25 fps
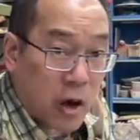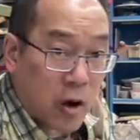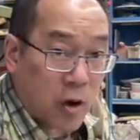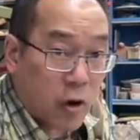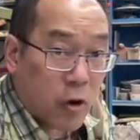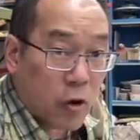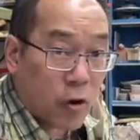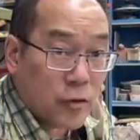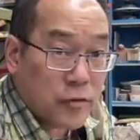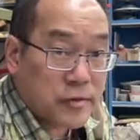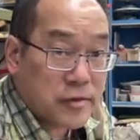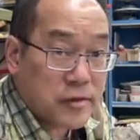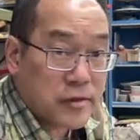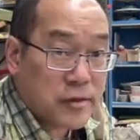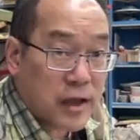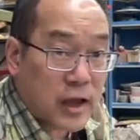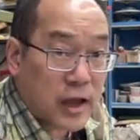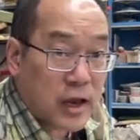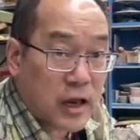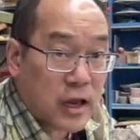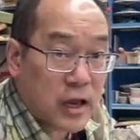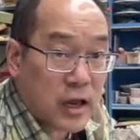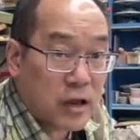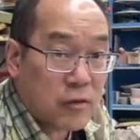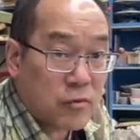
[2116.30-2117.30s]
Hold
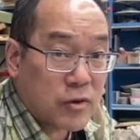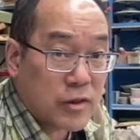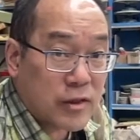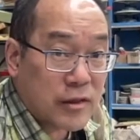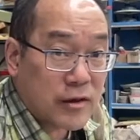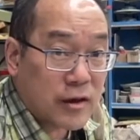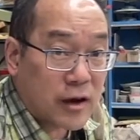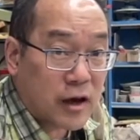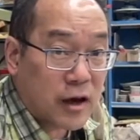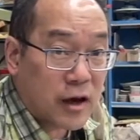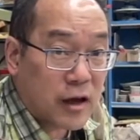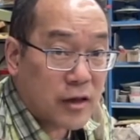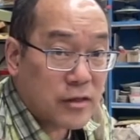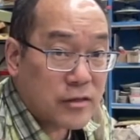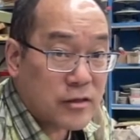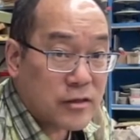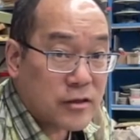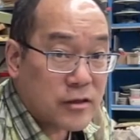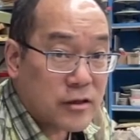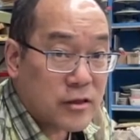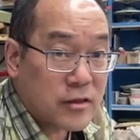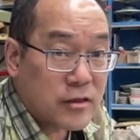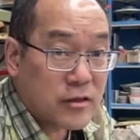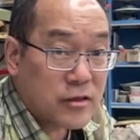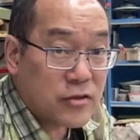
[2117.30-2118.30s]
steady with a
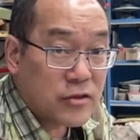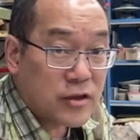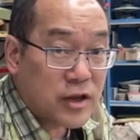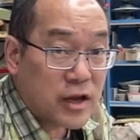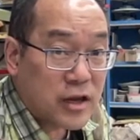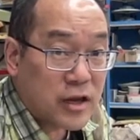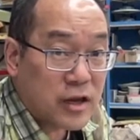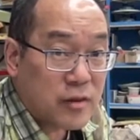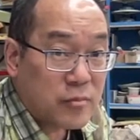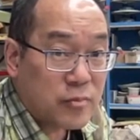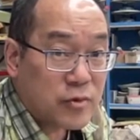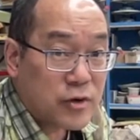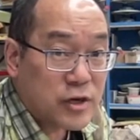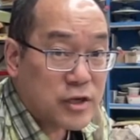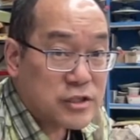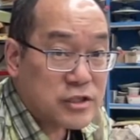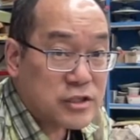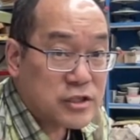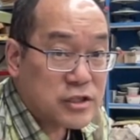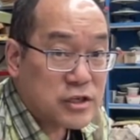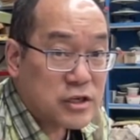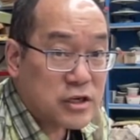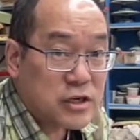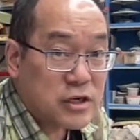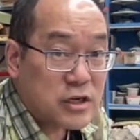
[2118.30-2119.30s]
constant steady
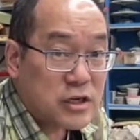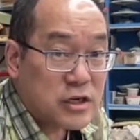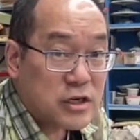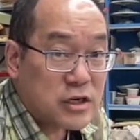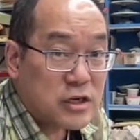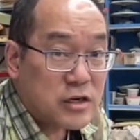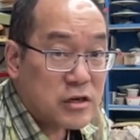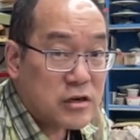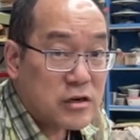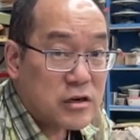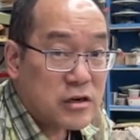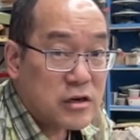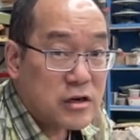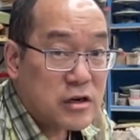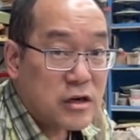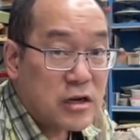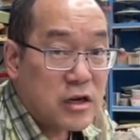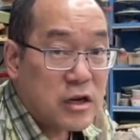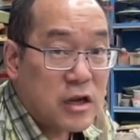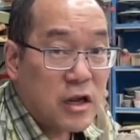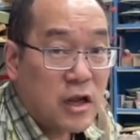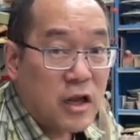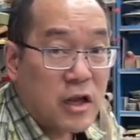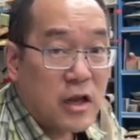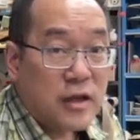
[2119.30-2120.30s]
pressure.
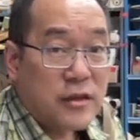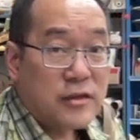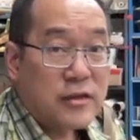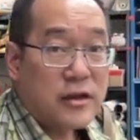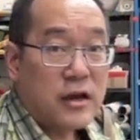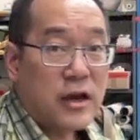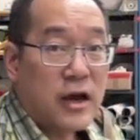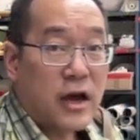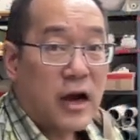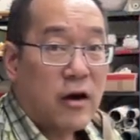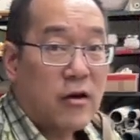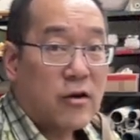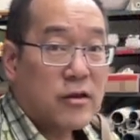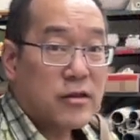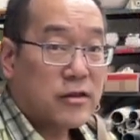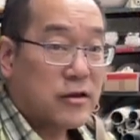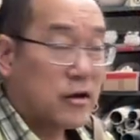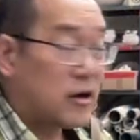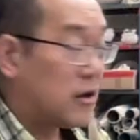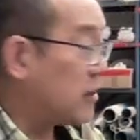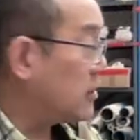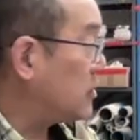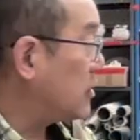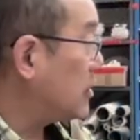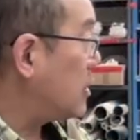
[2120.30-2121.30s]
See how it's
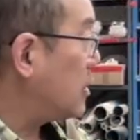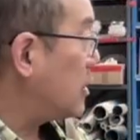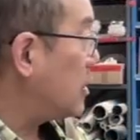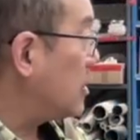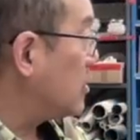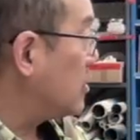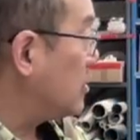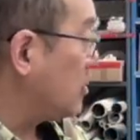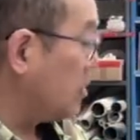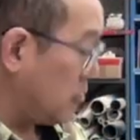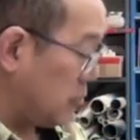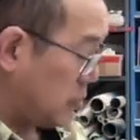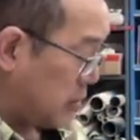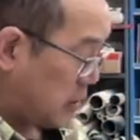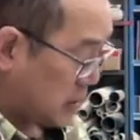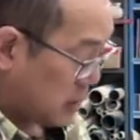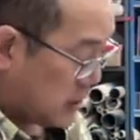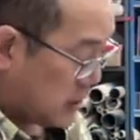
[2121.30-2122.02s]
starting to get a little bit